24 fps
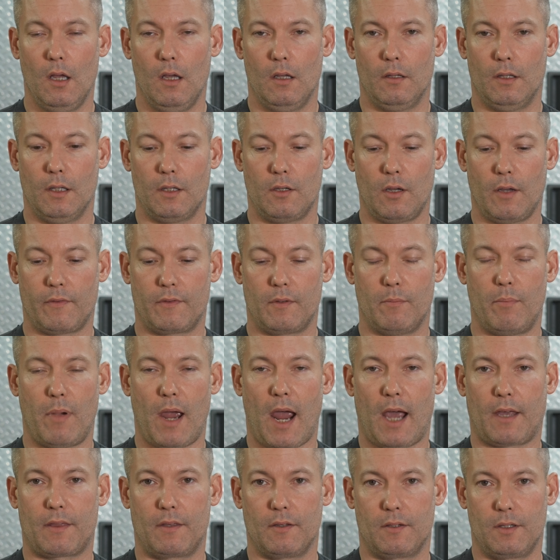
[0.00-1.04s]
then you have to
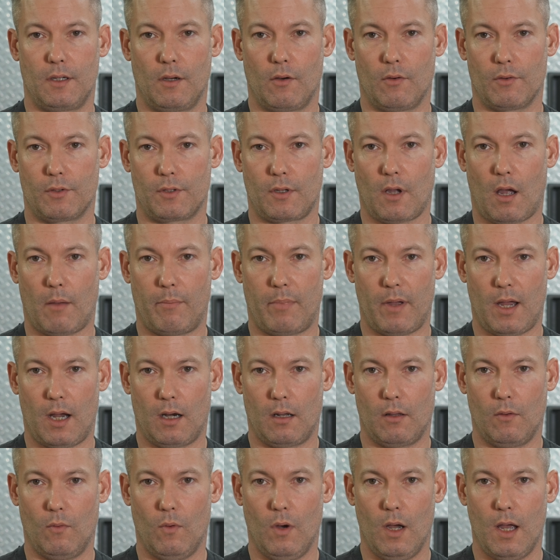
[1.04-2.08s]
back the zero stop out
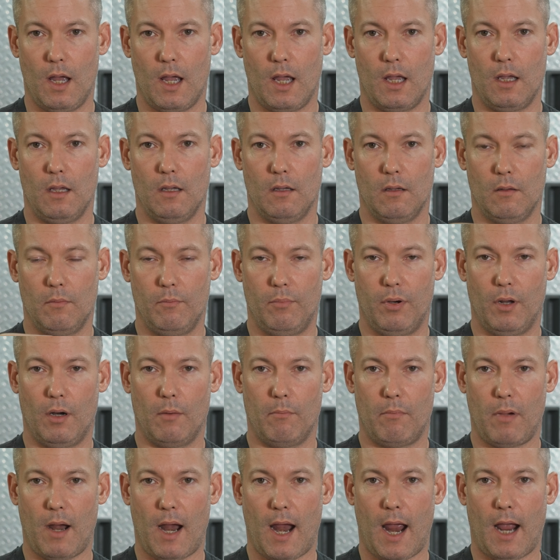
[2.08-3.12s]
of the way, put
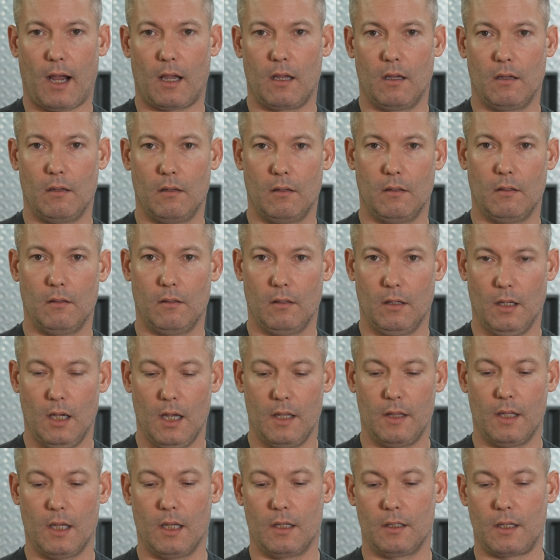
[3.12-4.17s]
it back,
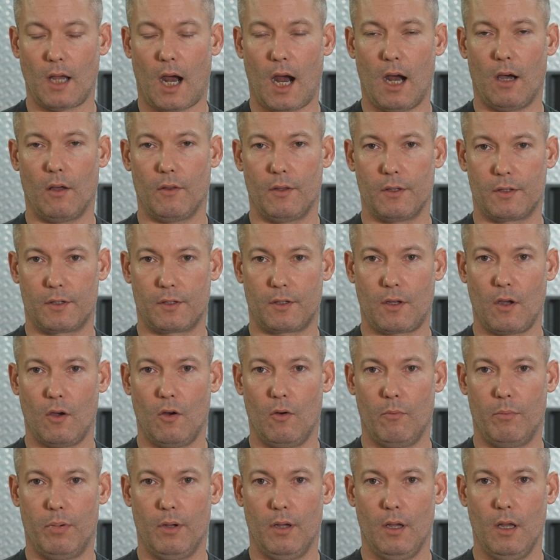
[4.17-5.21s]
and then dial the
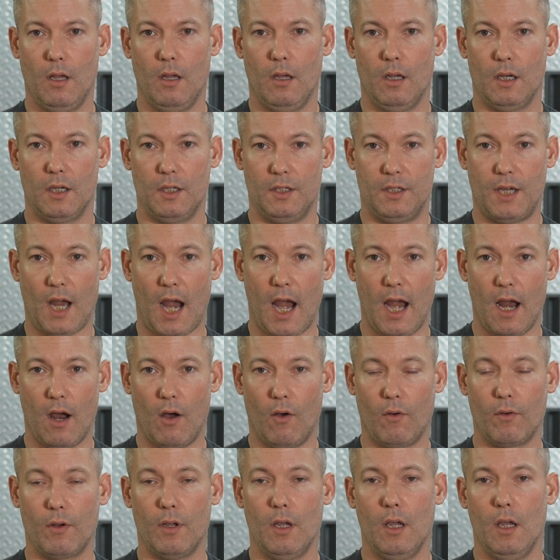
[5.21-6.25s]
scope
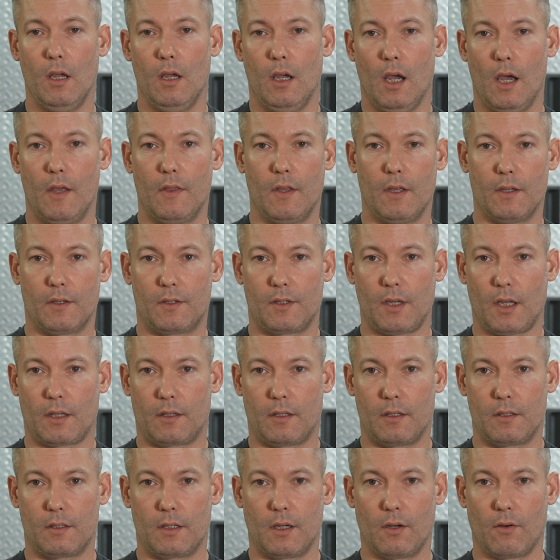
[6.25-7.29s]
down and then set
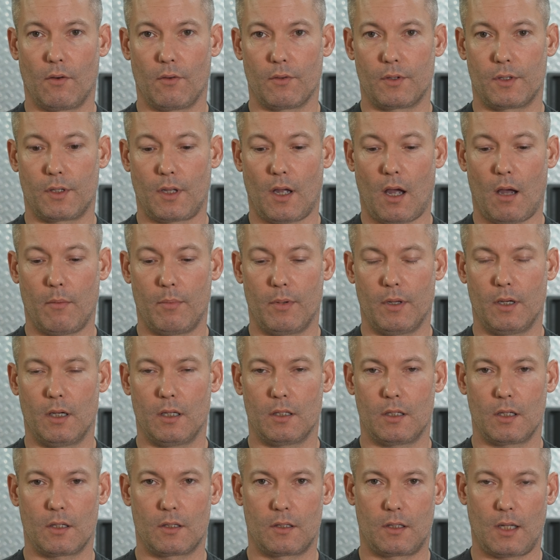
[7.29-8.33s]
the zero stop. And it
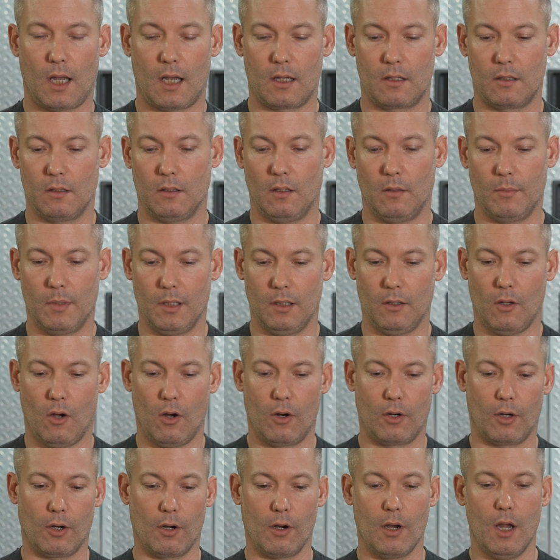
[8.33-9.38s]
just takes a little bit
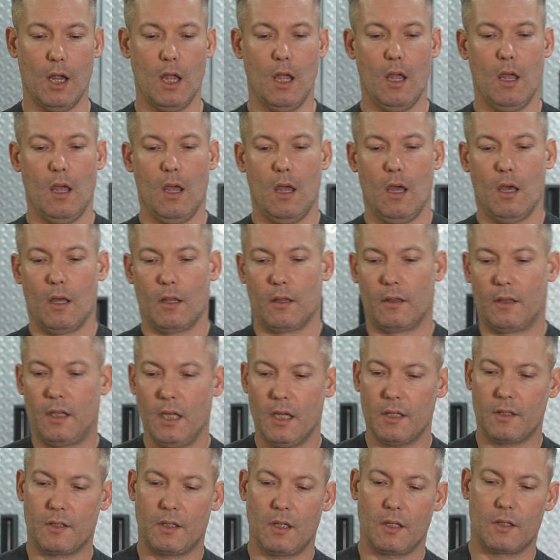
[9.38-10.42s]
longer.
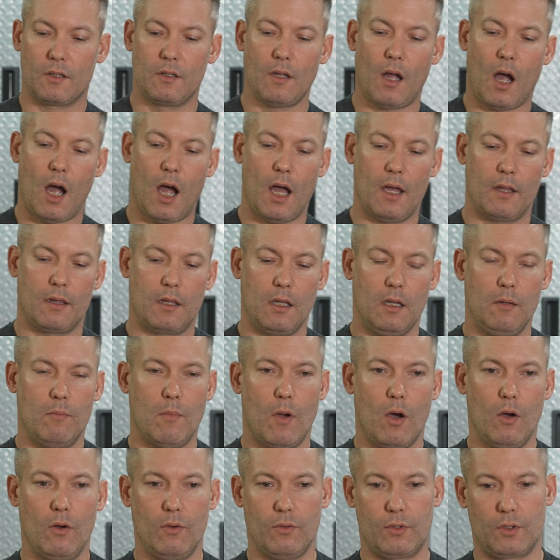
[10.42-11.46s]
This is not the
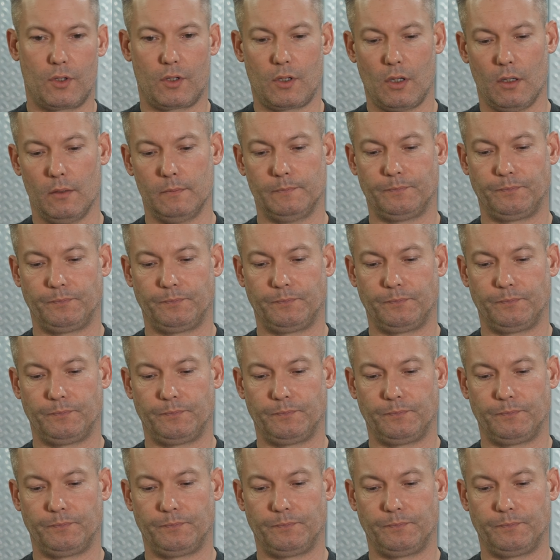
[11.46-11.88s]
most